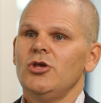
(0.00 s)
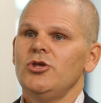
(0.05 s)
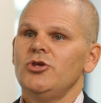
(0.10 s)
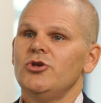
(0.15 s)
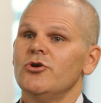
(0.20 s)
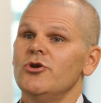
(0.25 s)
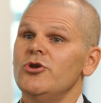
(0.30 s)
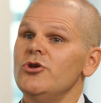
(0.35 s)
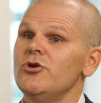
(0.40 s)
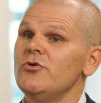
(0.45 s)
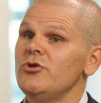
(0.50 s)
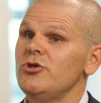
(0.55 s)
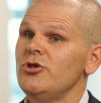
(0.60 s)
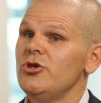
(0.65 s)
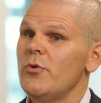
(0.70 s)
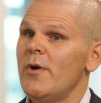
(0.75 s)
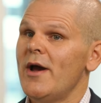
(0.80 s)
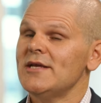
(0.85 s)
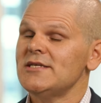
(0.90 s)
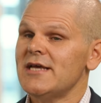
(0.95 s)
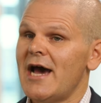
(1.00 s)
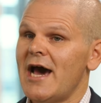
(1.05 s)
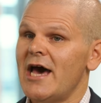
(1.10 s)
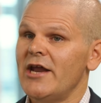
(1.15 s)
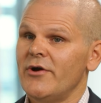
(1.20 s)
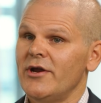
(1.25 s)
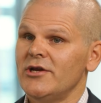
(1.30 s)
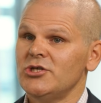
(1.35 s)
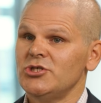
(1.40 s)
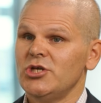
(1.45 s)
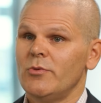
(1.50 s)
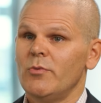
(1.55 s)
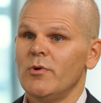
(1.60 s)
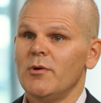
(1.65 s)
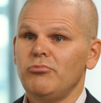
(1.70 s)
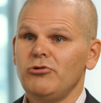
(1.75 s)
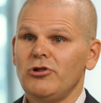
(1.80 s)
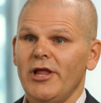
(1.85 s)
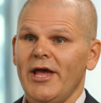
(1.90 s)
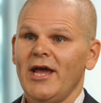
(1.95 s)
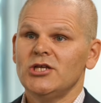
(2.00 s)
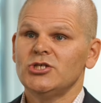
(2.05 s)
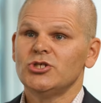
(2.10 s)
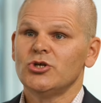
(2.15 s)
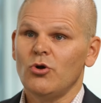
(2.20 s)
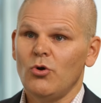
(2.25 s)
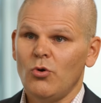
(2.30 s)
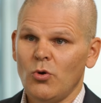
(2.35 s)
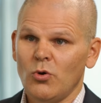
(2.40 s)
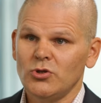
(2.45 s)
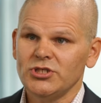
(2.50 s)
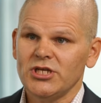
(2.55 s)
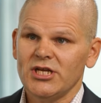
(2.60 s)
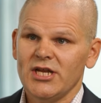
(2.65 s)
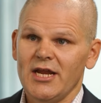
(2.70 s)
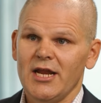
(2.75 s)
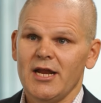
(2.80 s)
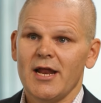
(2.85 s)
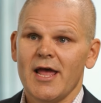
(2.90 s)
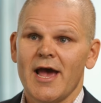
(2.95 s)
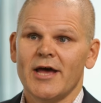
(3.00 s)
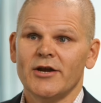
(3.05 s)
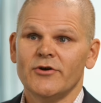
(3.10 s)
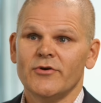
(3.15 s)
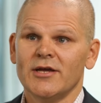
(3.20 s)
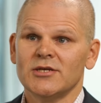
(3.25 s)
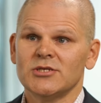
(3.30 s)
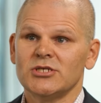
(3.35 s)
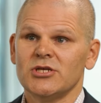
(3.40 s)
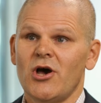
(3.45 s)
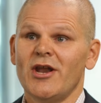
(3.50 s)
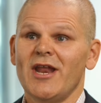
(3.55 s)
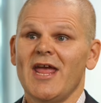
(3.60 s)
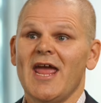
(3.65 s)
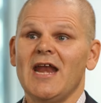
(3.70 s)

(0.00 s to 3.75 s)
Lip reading: Your new U.S. address should replace your old Canadian address on